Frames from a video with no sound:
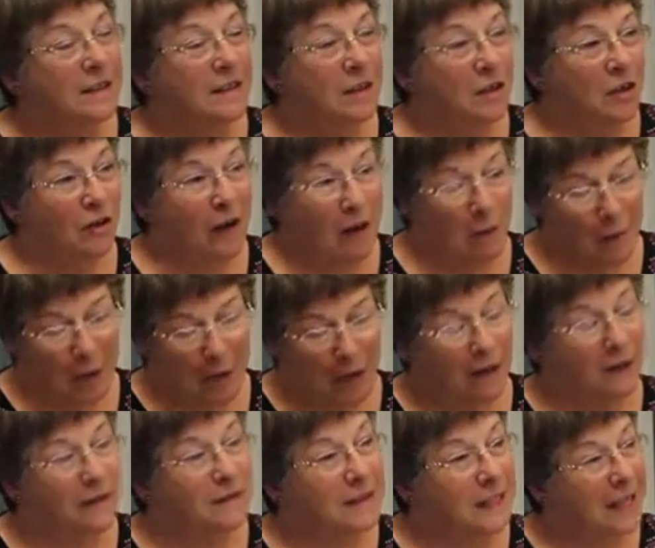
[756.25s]
And Grandma
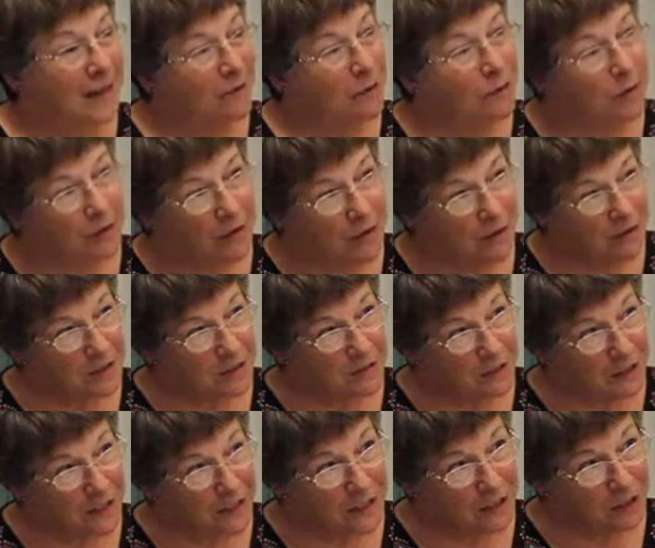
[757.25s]
gave him the rounds of
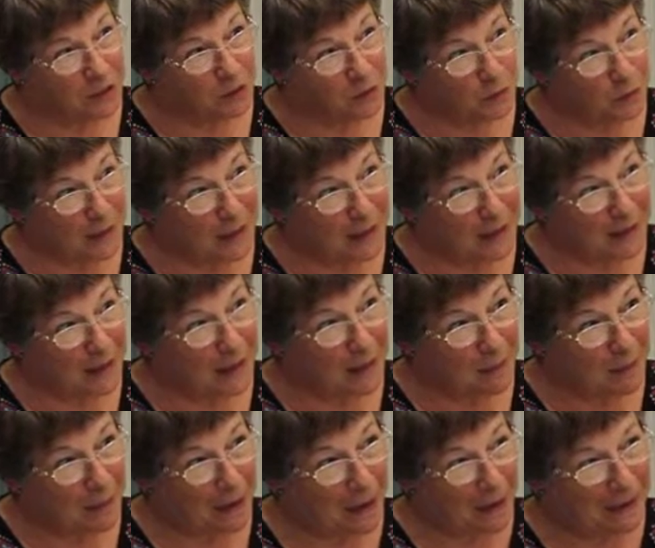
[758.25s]
the kitchen when he
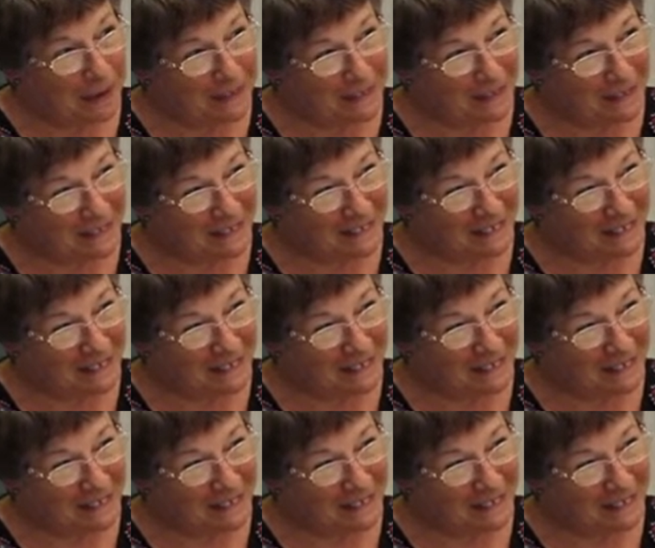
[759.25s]
came back.